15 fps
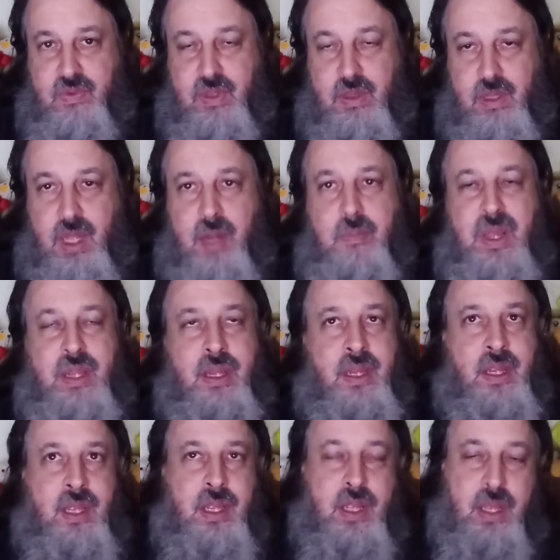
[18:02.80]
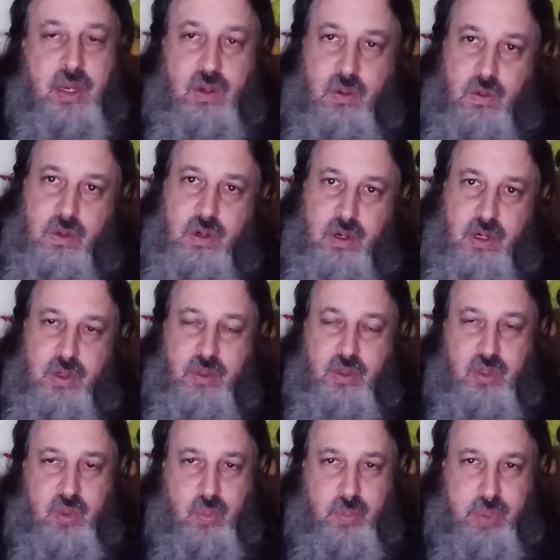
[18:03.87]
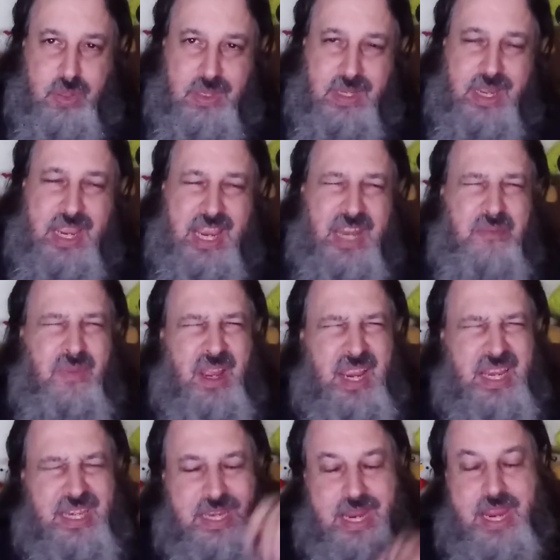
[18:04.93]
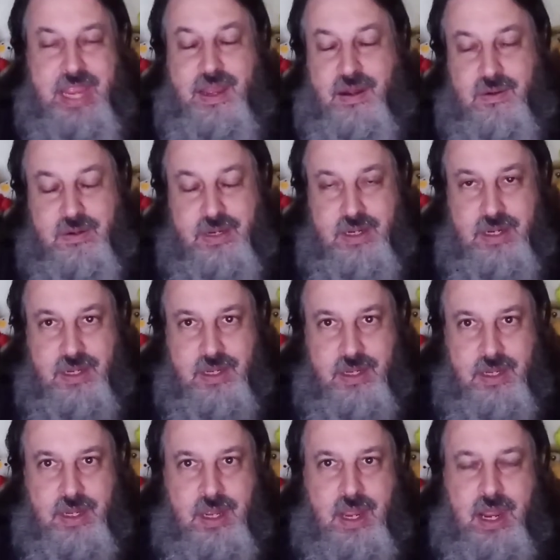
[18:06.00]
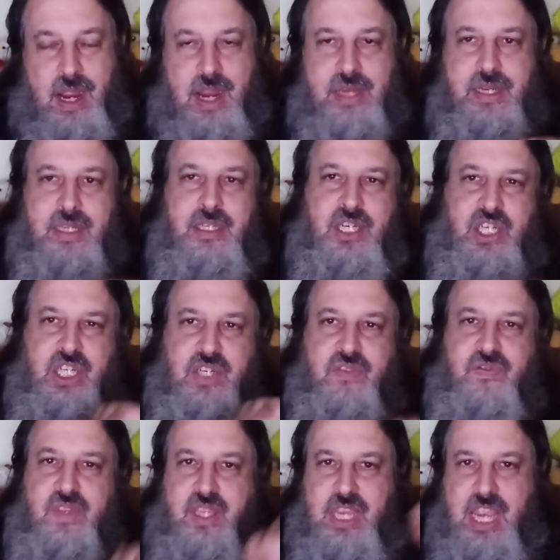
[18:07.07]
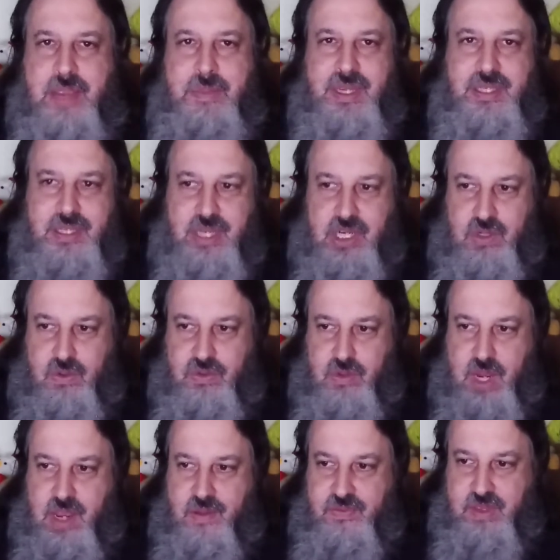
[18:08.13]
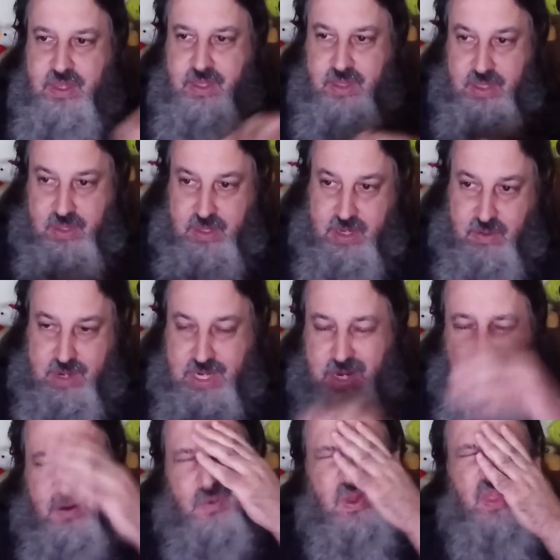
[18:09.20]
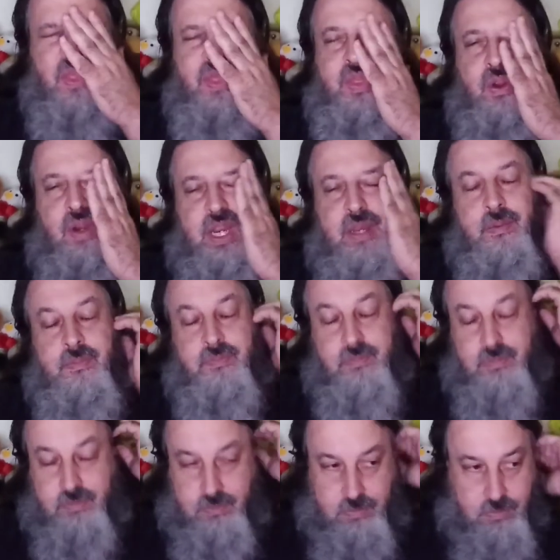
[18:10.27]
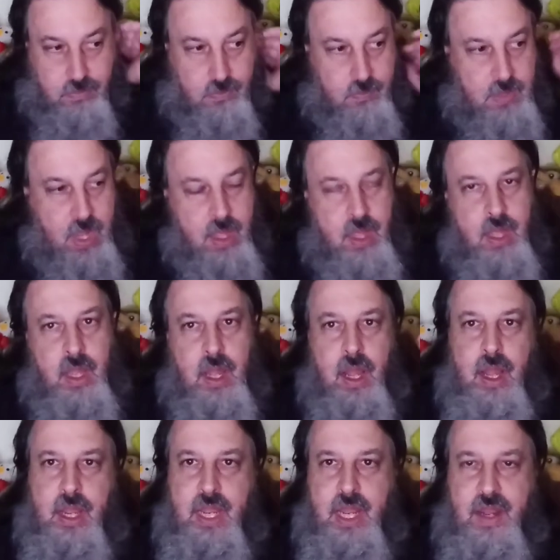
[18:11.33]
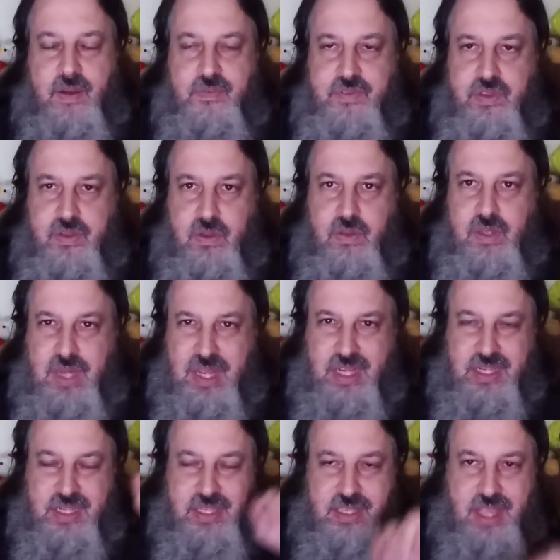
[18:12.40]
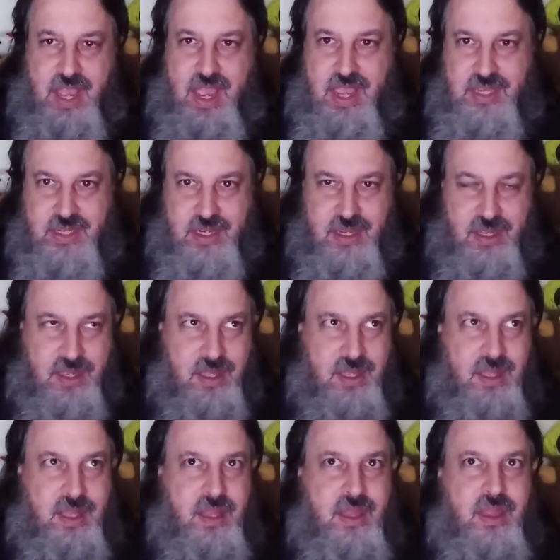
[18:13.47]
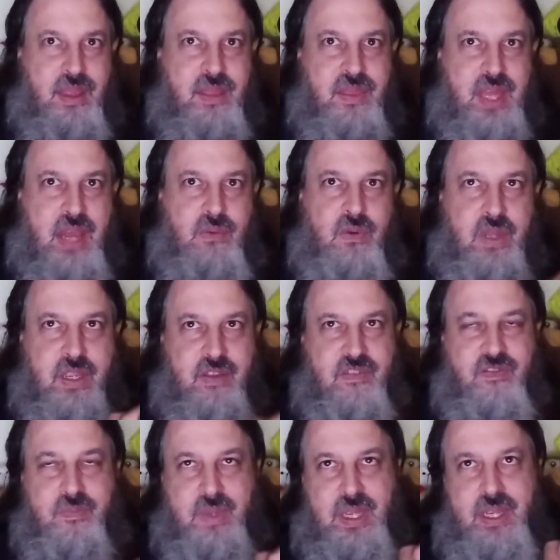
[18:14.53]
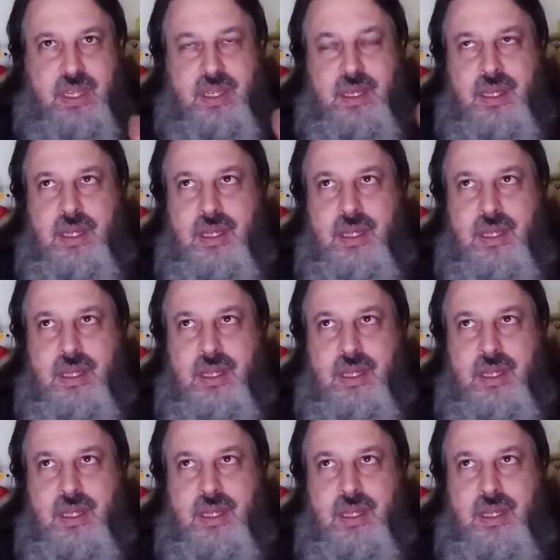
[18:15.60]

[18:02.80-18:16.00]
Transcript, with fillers: along. But in order to plan my day out, I need to shift the gaming schedule. So I have the right now at 1:30. I have to do the next task. That will give me